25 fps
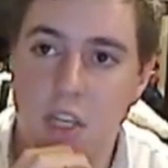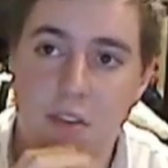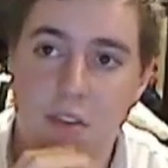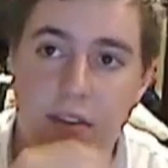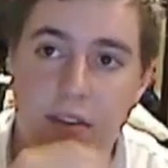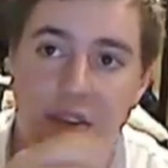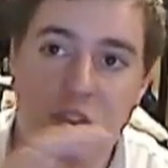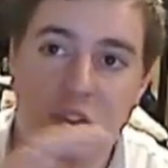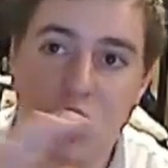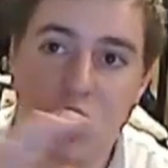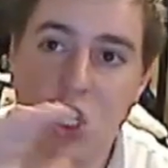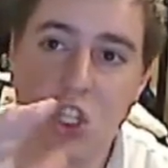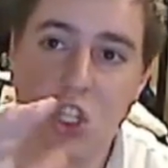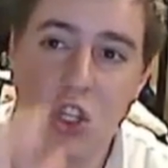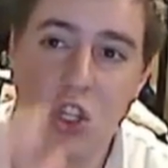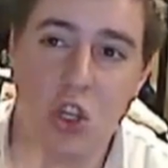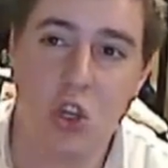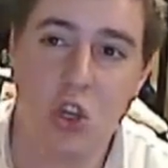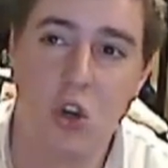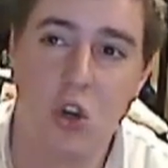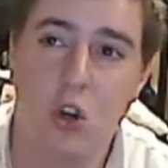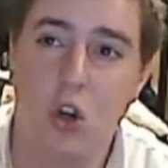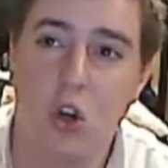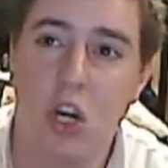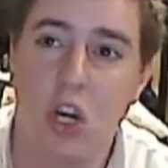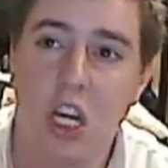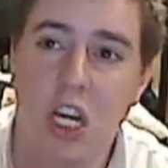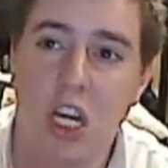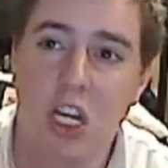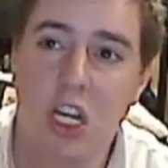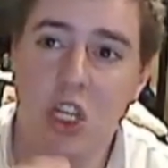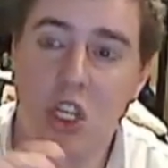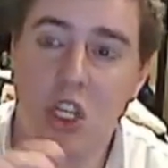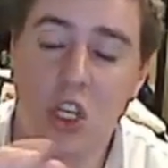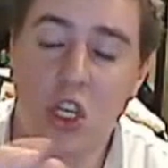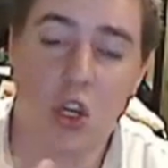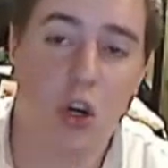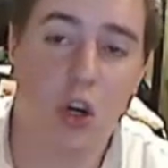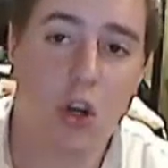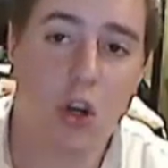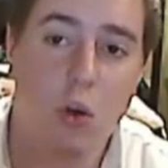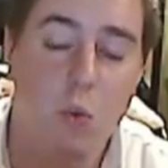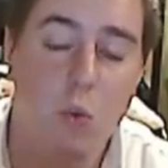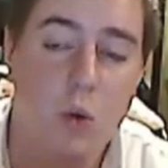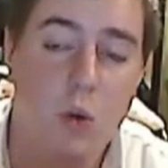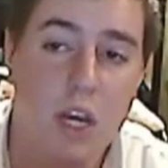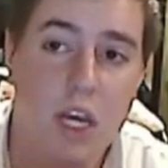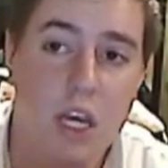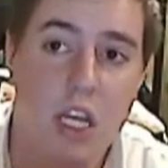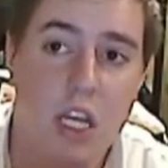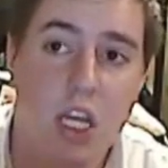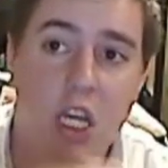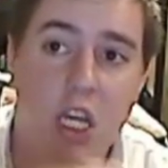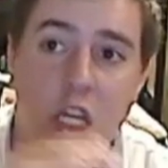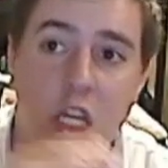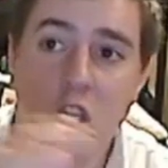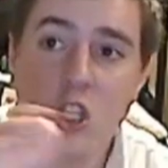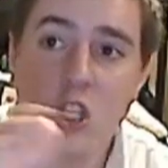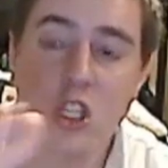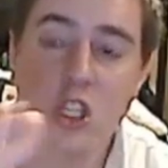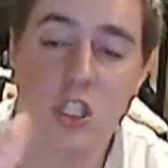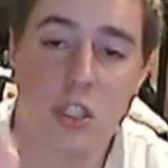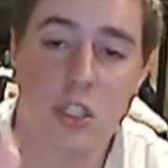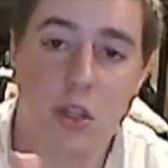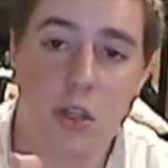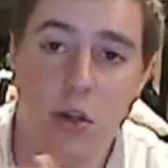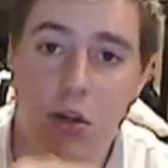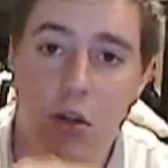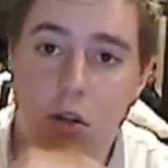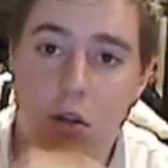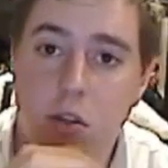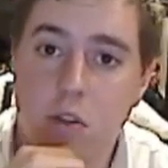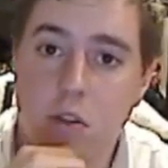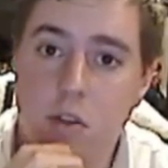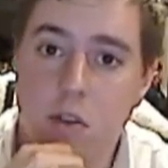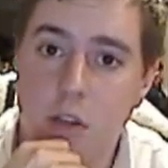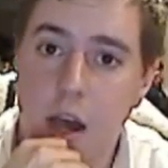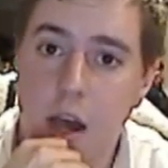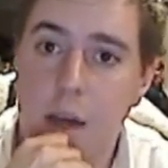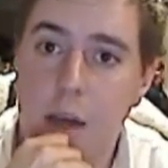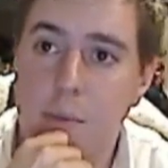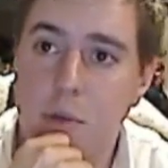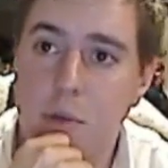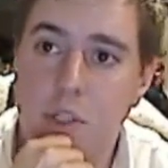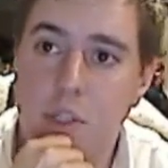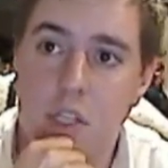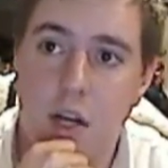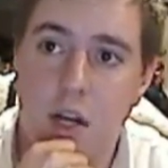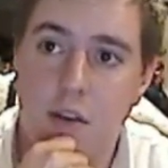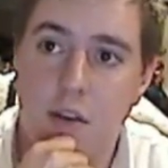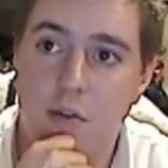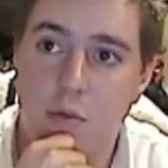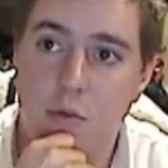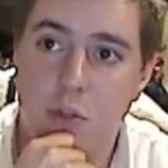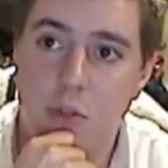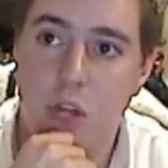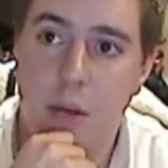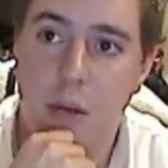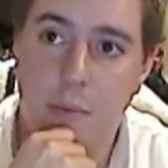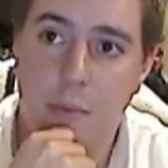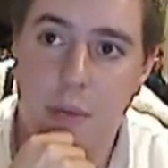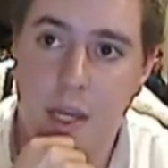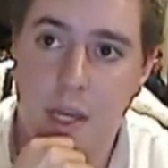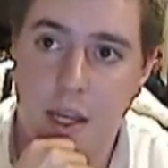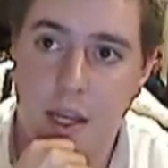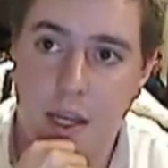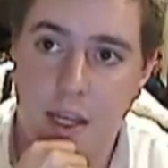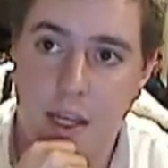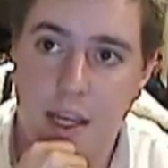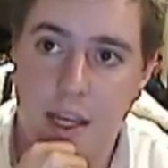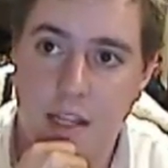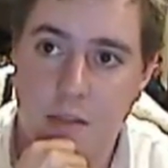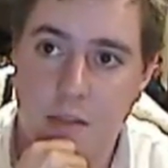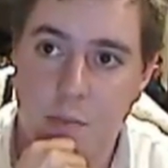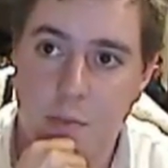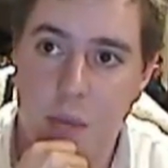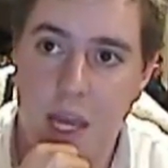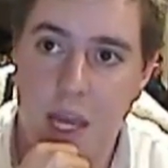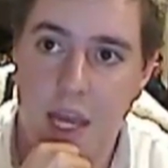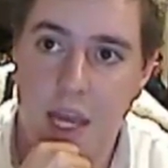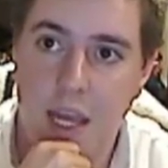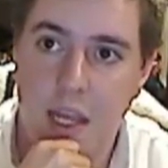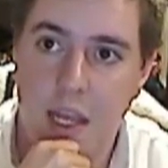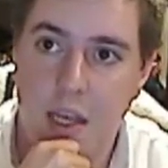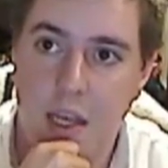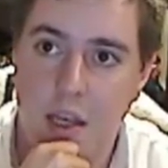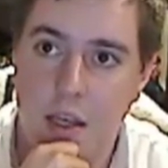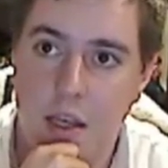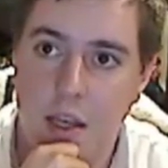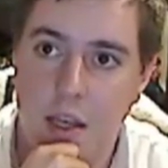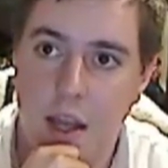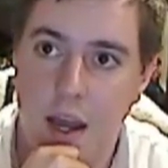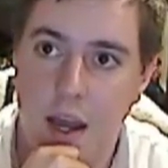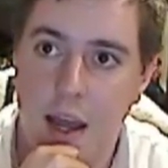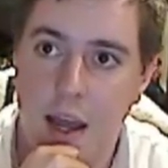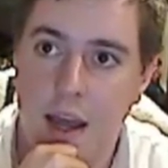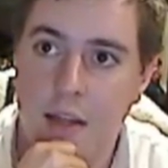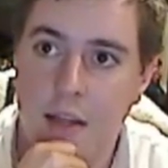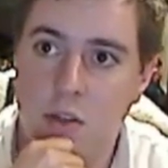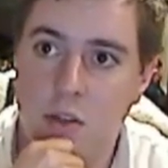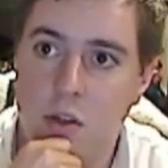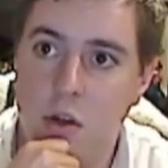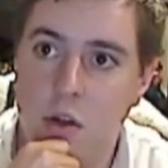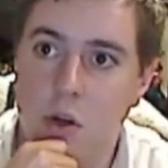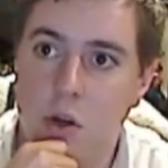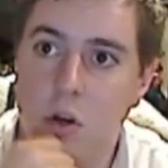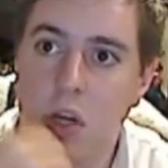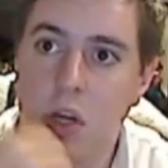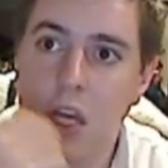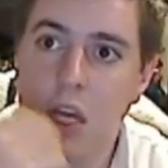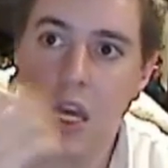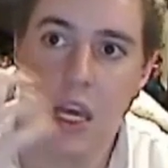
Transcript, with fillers: Even if she knew she couldn't win, she still couldn't stop herself from jumping in against Pain, Nagato,